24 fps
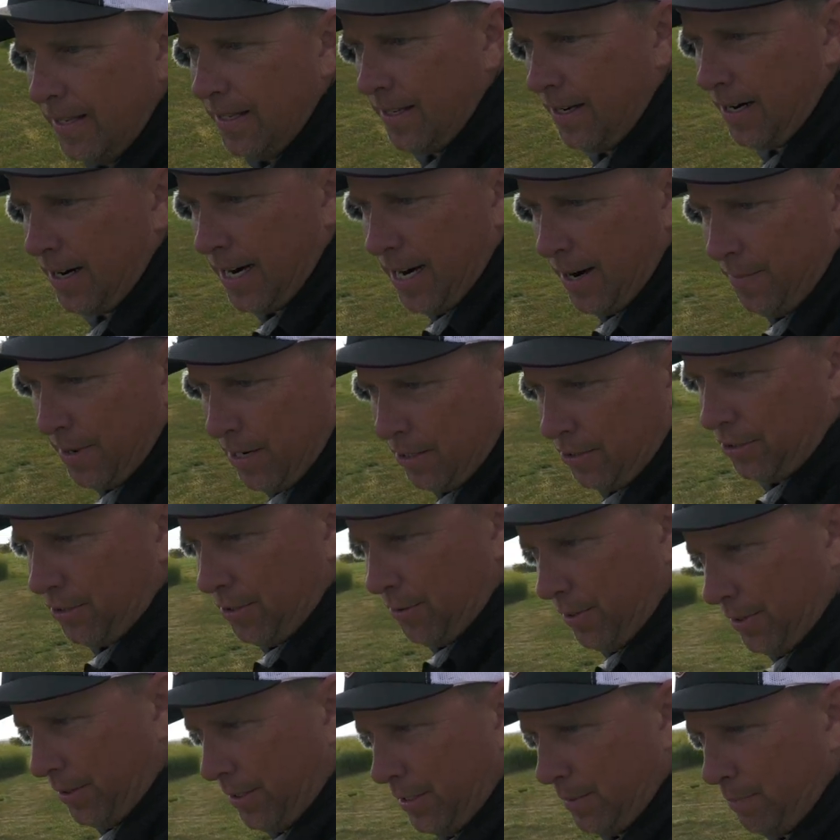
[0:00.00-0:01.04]
all right, I'm not
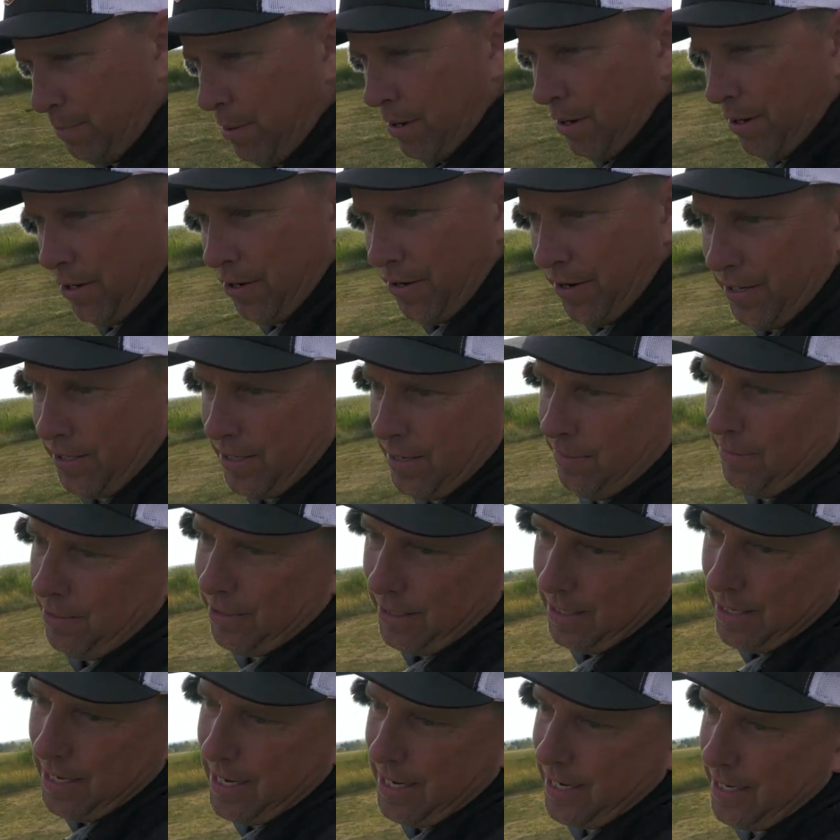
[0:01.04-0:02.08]
sure what this bunker is I'm
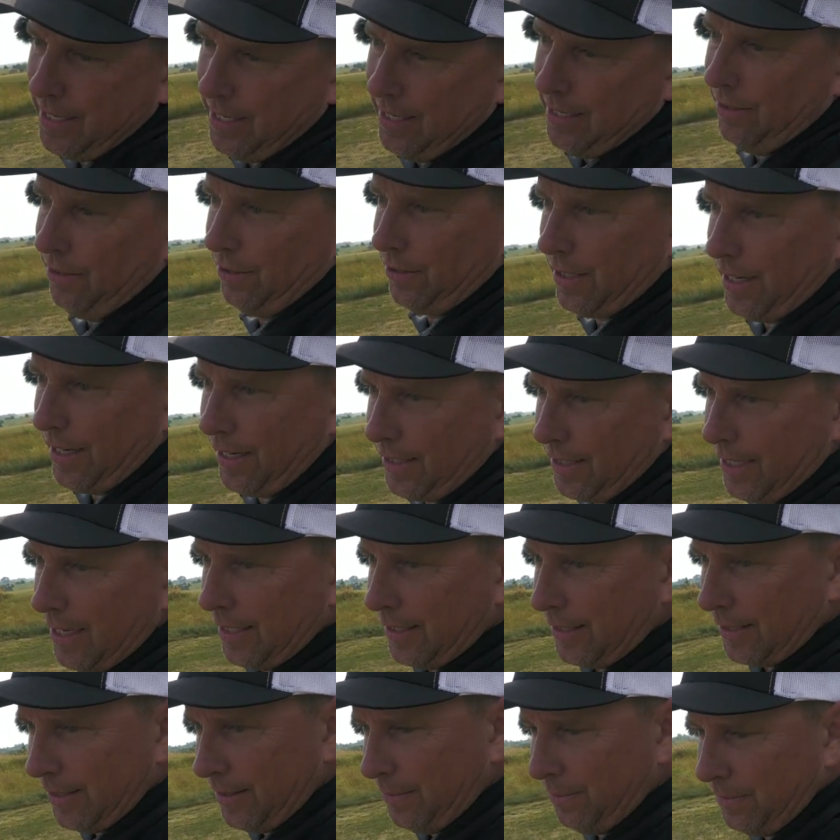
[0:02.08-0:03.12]
looking at. It looks like it's
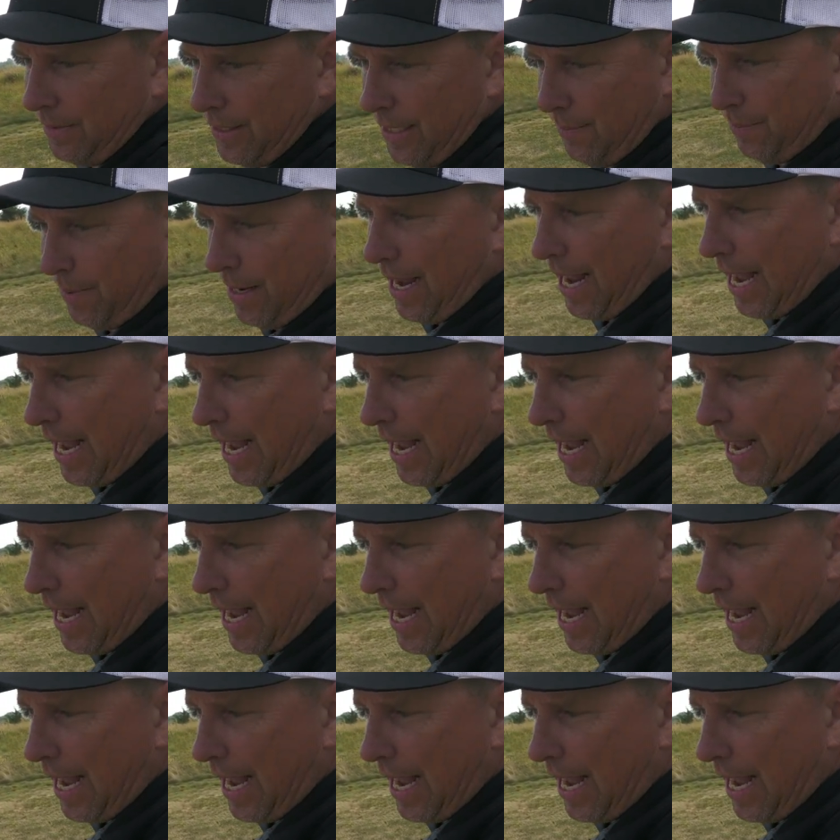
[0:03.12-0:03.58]
got some type of